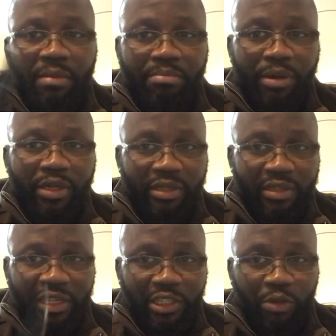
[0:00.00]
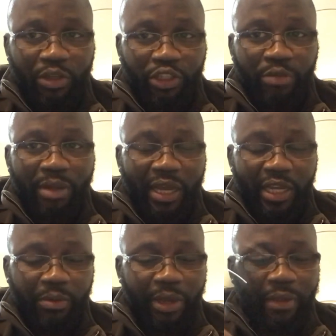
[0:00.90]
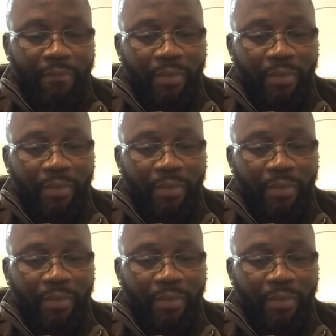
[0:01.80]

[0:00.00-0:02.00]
But that's a question mark anyway.